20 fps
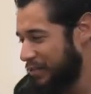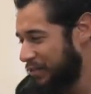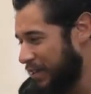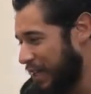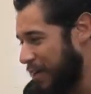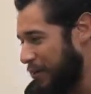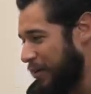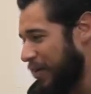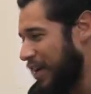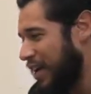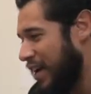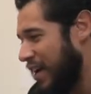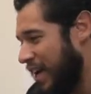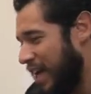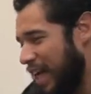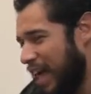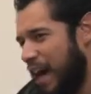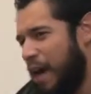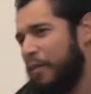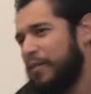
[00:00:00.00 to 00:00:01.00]
So
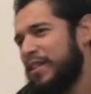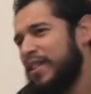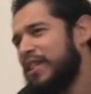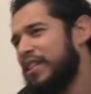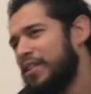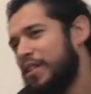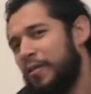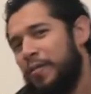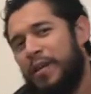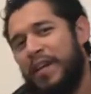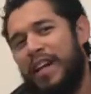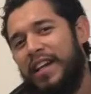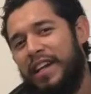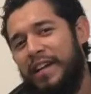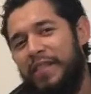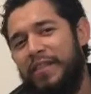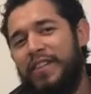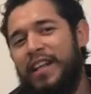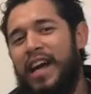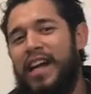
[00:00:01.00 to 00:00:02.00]
I was like, you know what? I
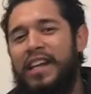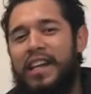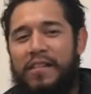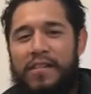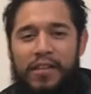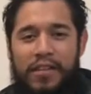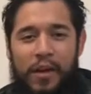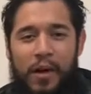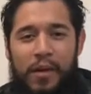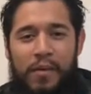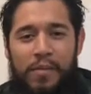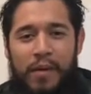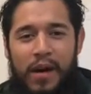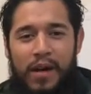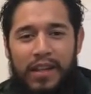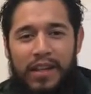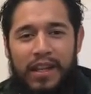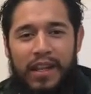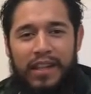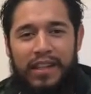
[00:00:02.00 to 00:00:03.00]
never thought
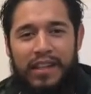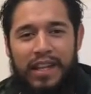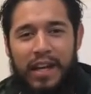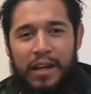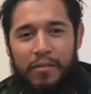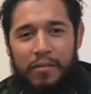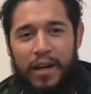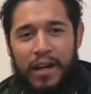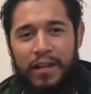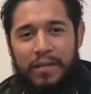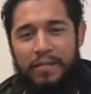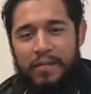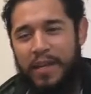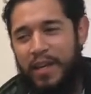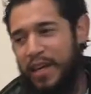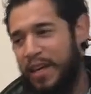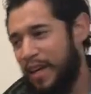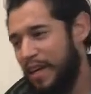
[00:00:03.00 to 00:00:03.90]
about it like that, right?